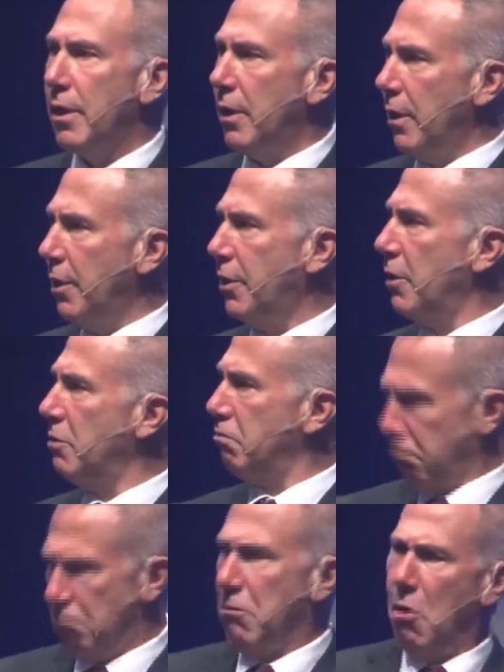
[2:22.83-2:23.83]
He says,
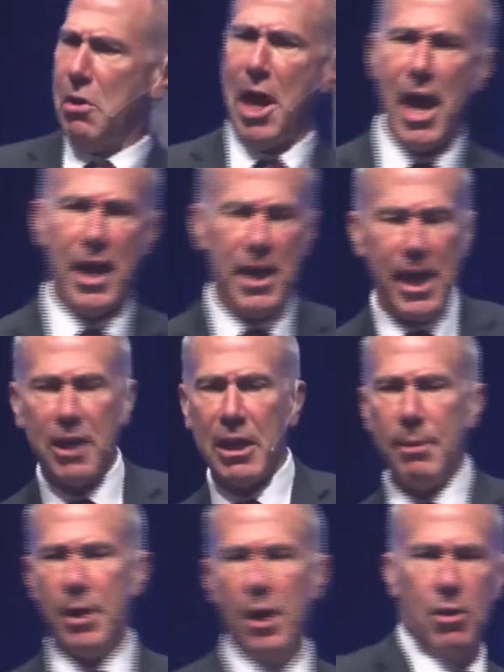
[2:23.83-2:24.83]
okay. He gets up,
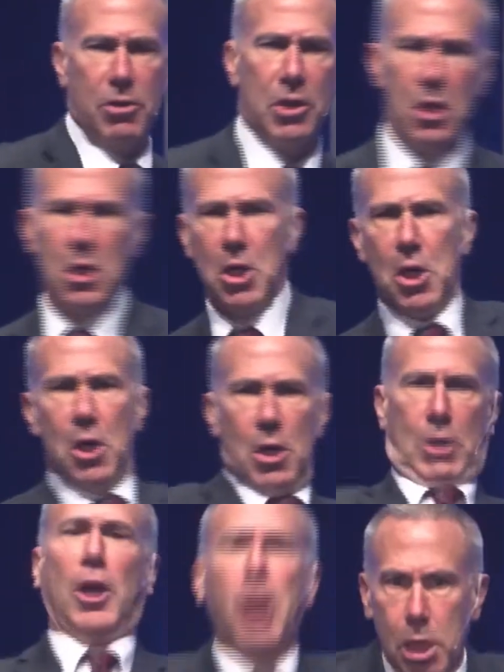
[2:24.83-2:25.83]
he goes,
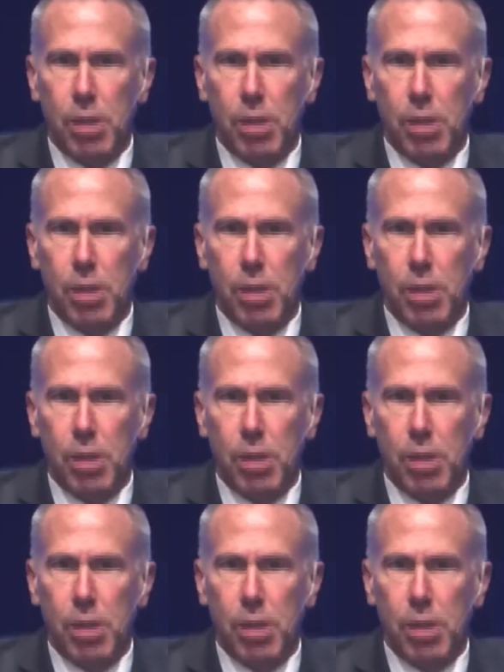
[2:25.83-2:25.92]
and